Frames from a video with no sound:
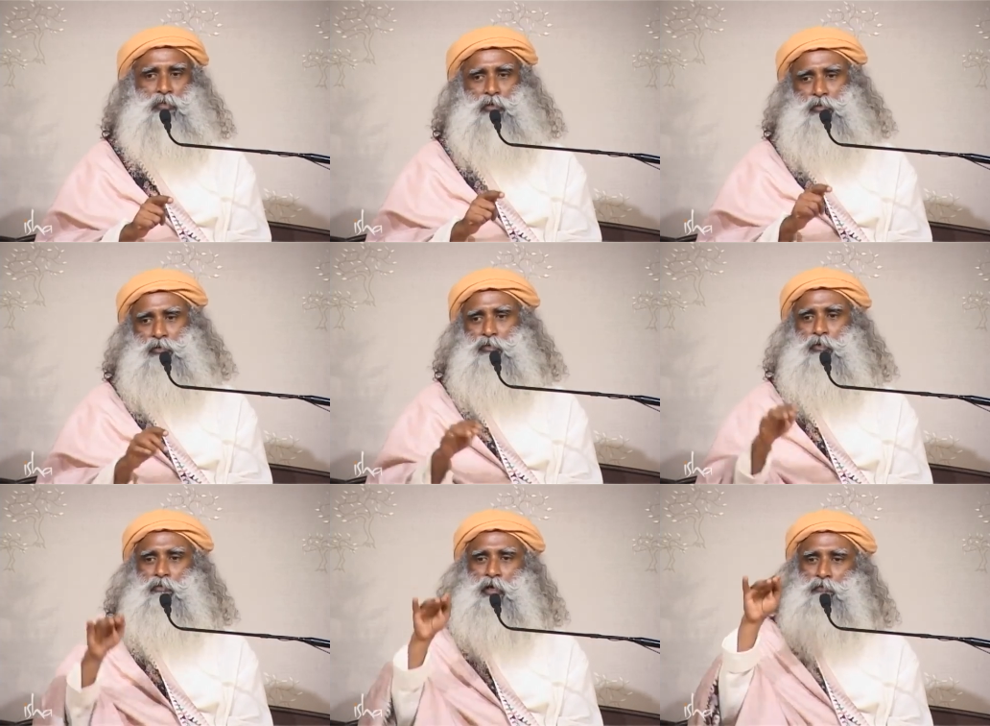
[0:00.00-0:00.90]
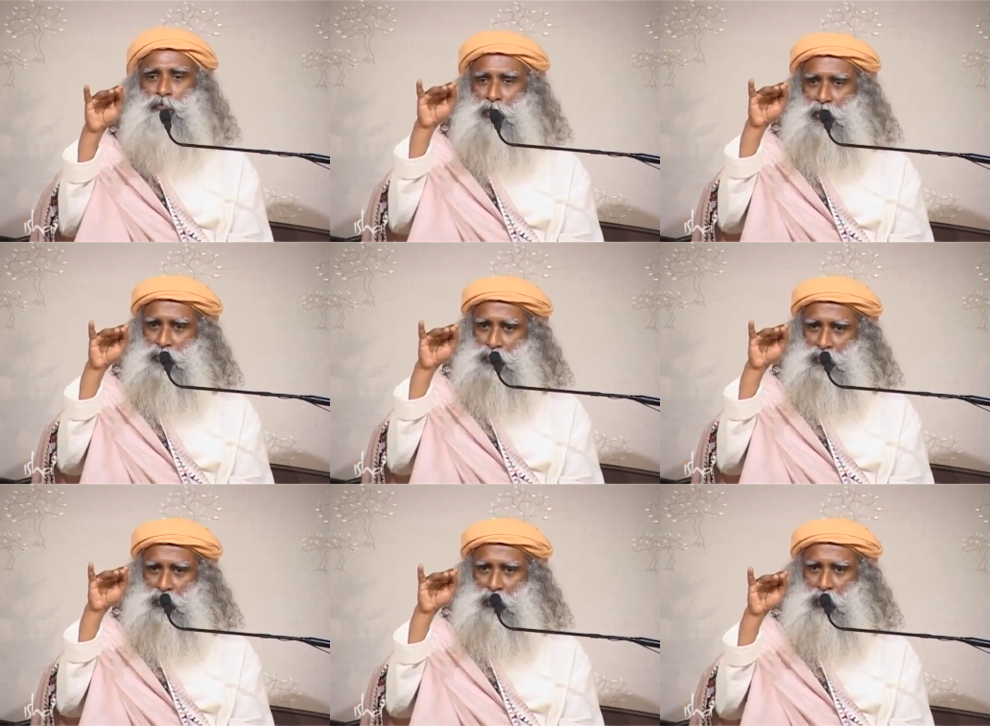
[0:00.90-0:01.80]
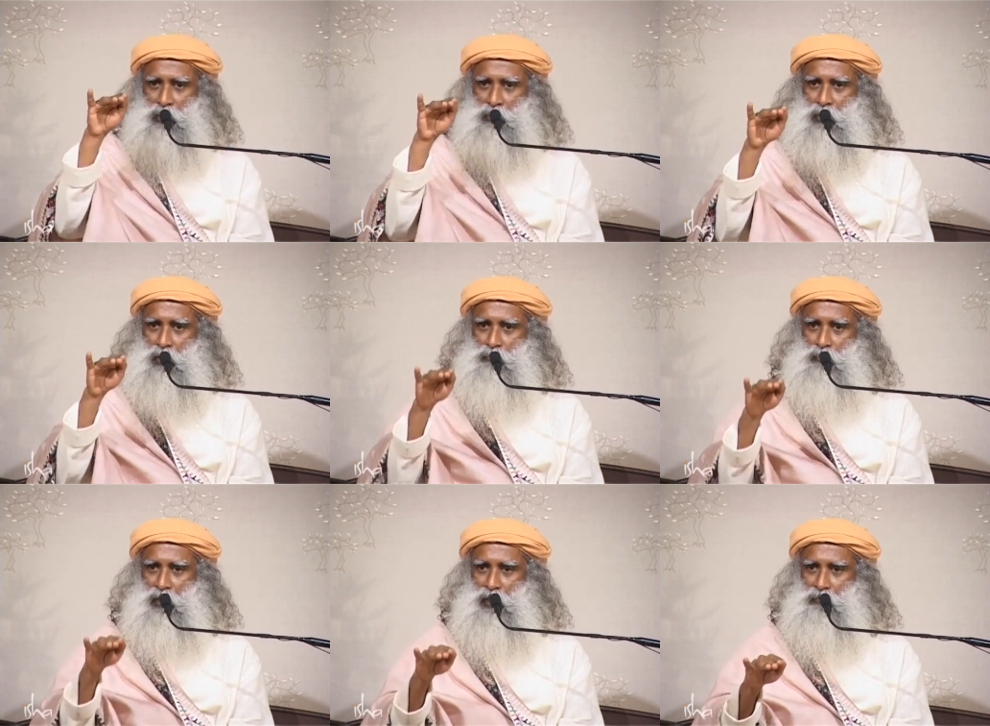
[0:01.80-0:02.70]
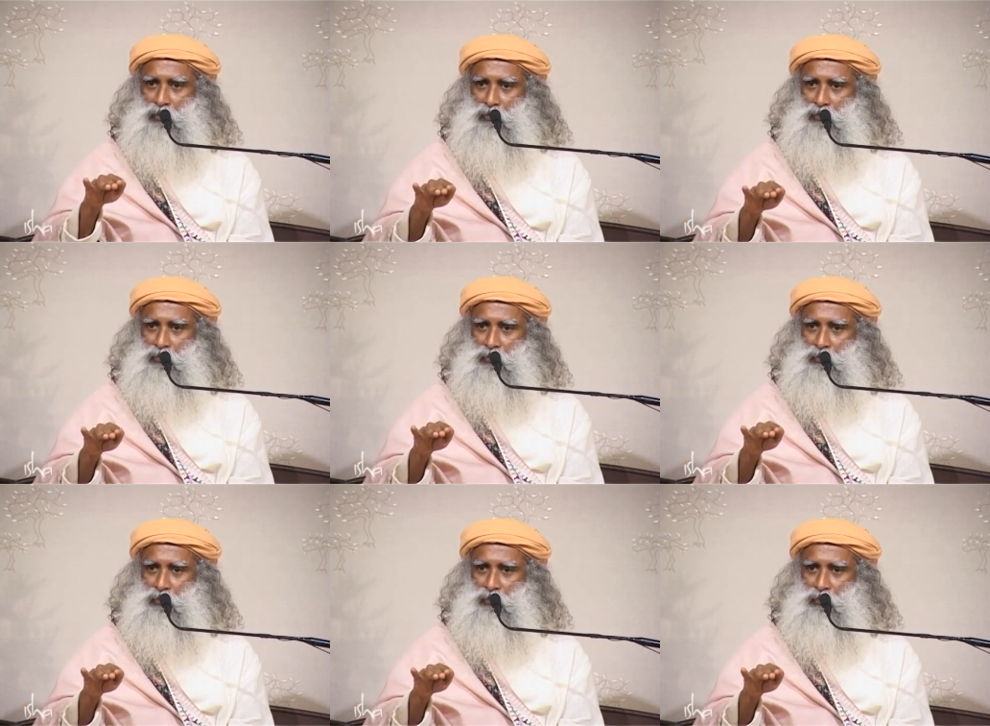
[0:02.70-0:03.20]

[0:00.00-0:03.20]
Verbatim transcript: because your wakefulness has gone one level